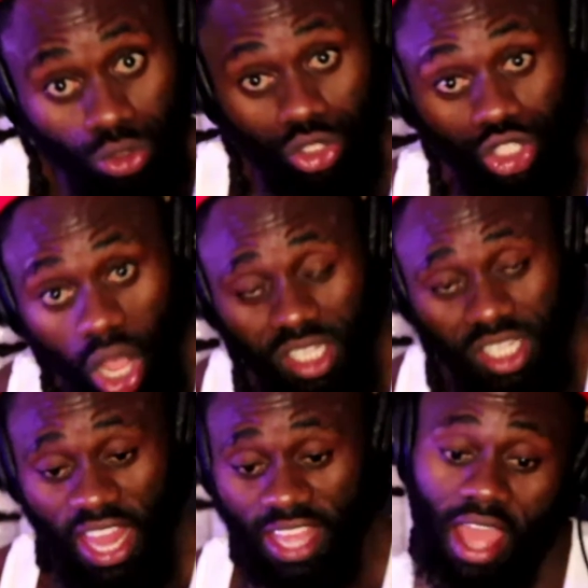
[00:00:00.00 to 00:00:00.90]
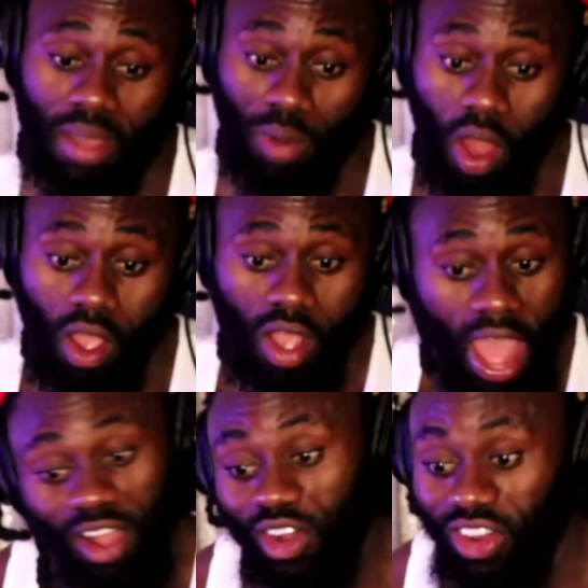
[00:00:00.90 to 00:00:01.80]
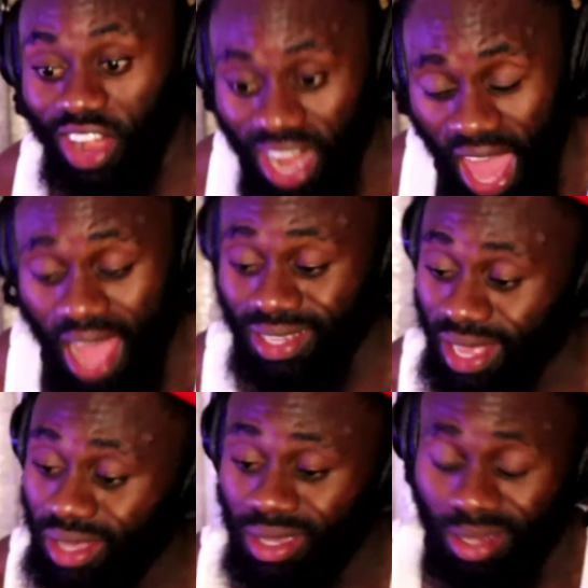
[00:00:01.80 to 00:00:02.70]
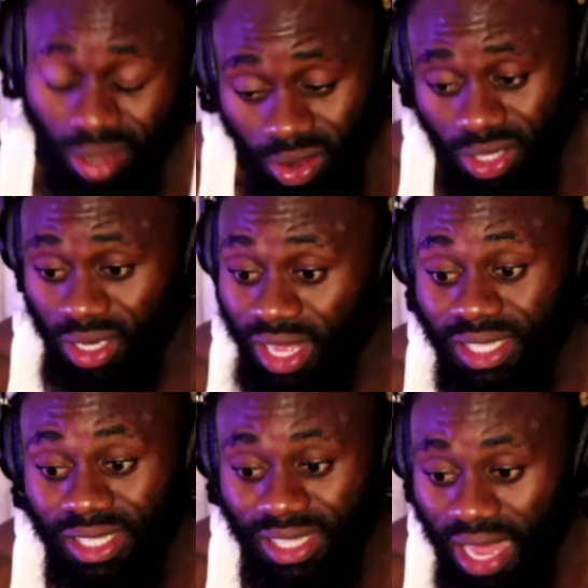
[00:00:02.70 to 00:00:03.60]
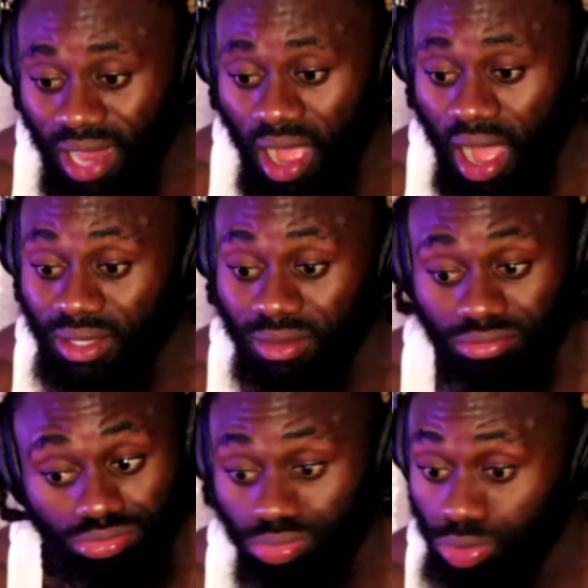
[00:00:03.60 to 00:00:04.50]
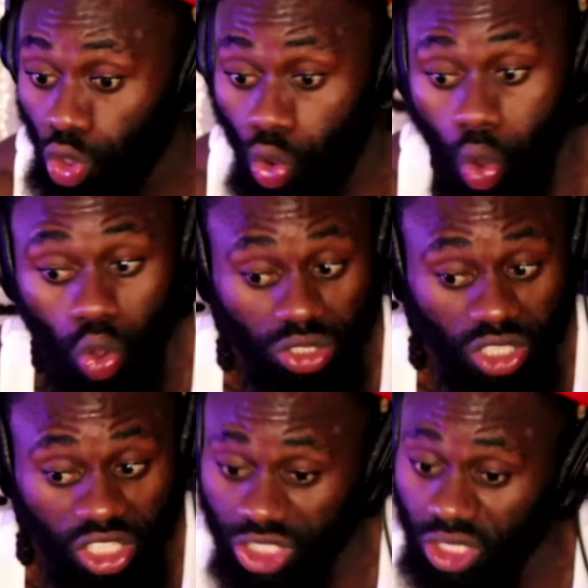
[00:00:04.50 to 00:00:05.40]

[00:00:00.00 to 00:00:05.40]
Just like that, bro. I ain't gonna lie. They killed it. They sat down and cooked this shit.